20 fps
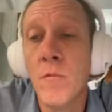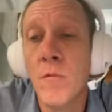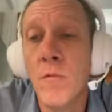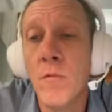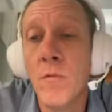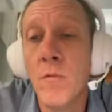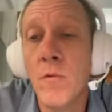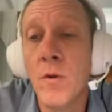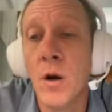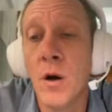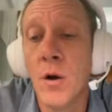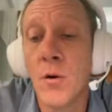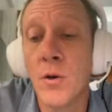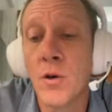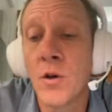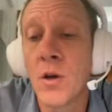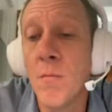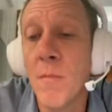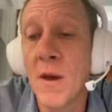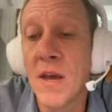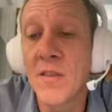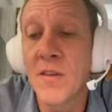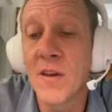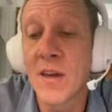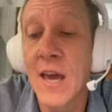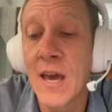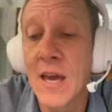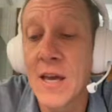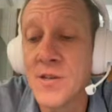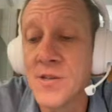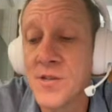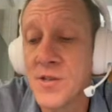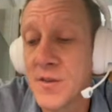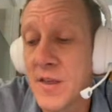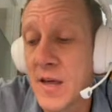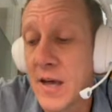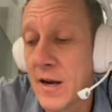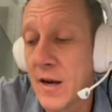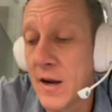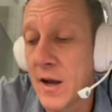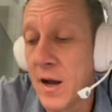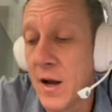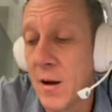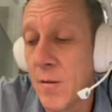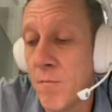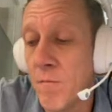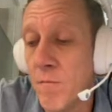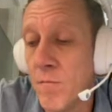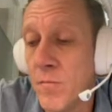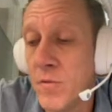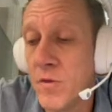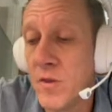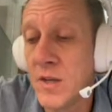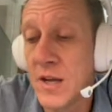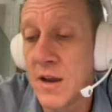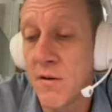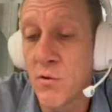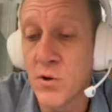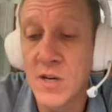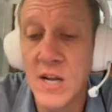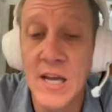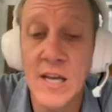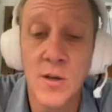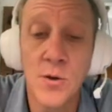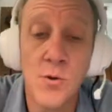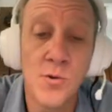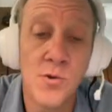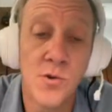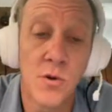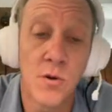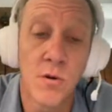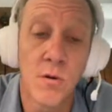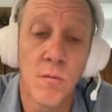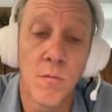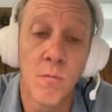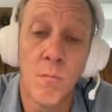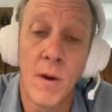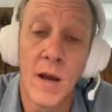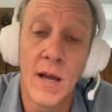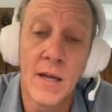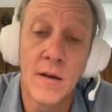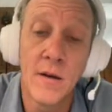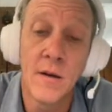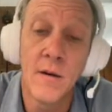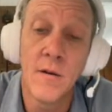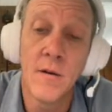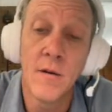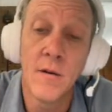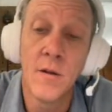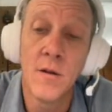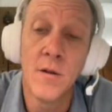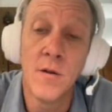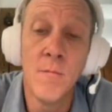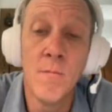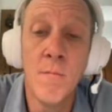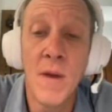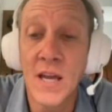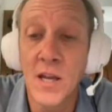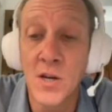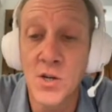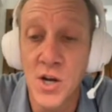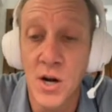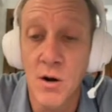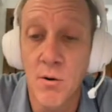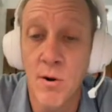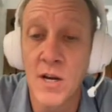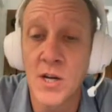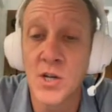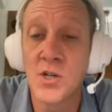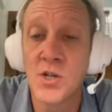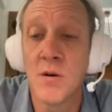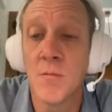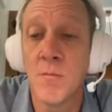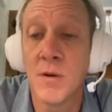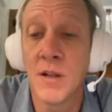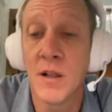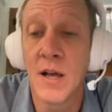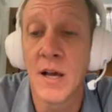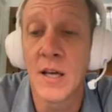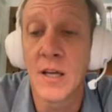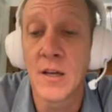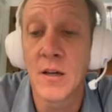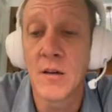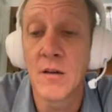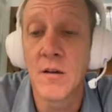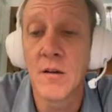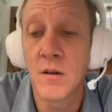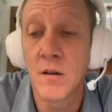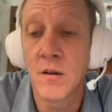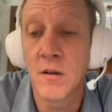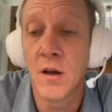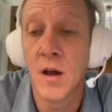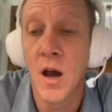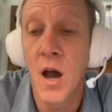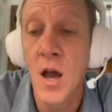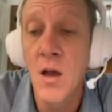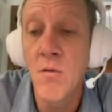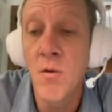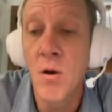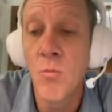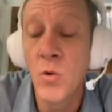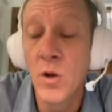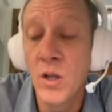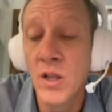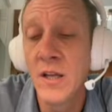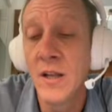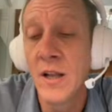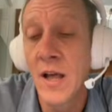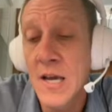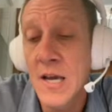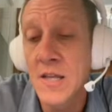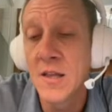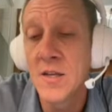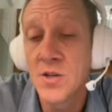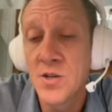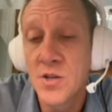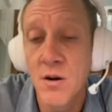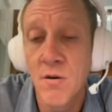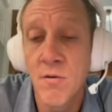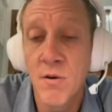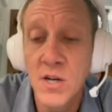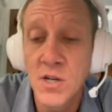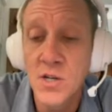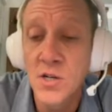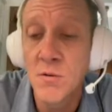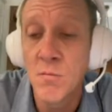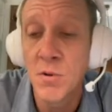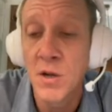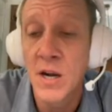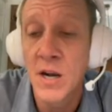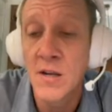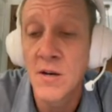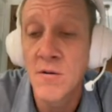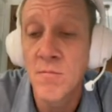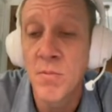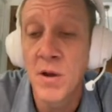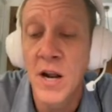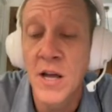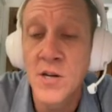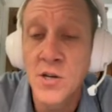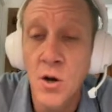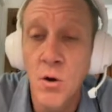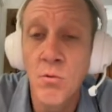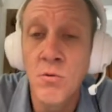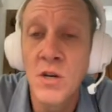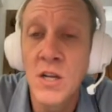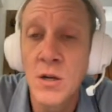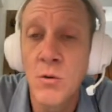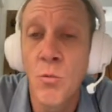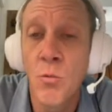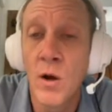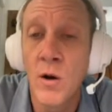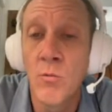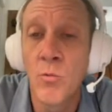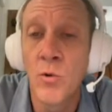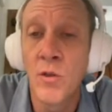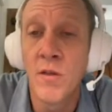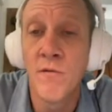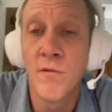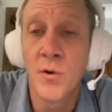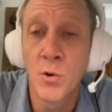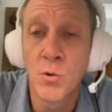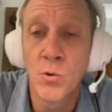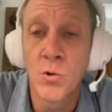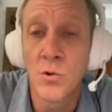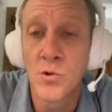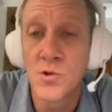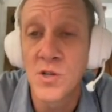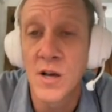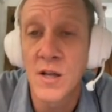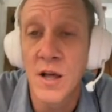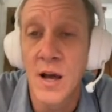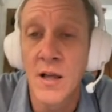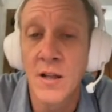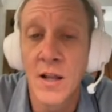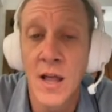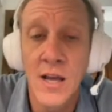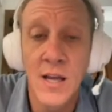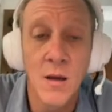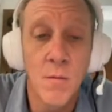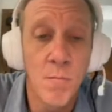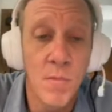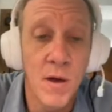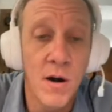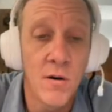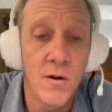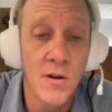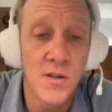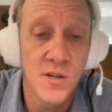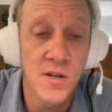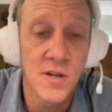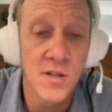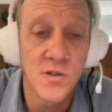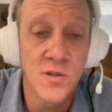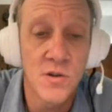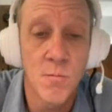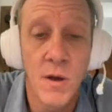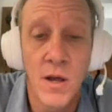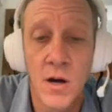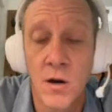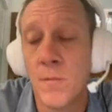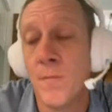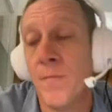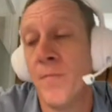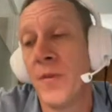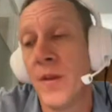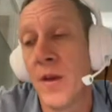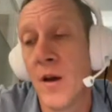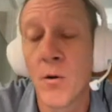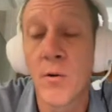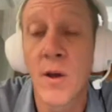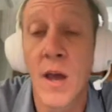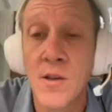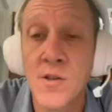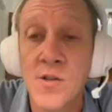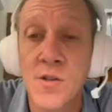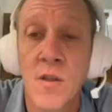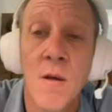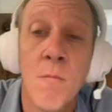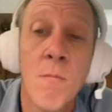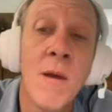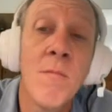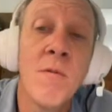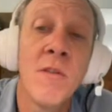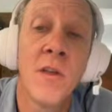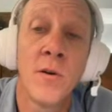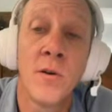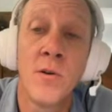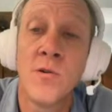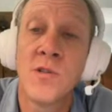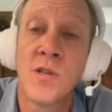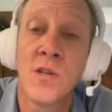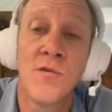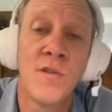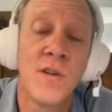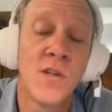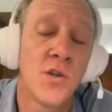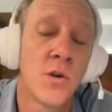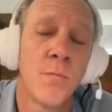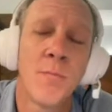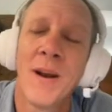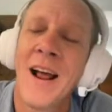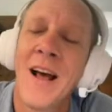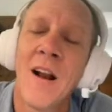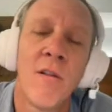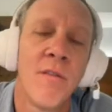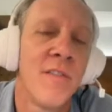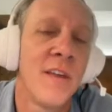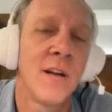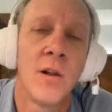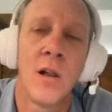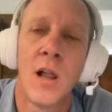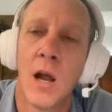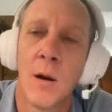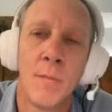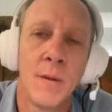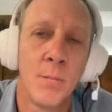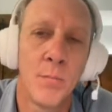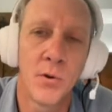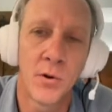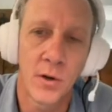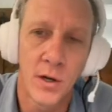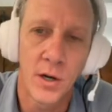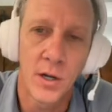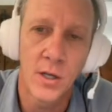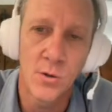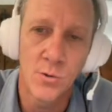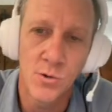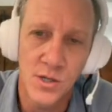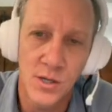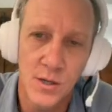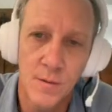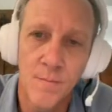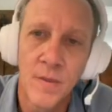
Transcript: You know, you could make the case that the everyday user might make a generation and be like, I really like this generation, but I don't need one with the vocals. I'd like it better as an instrumental. Okay, so then maybe they'll use this feature, but I don't think a lot of people are going to use it.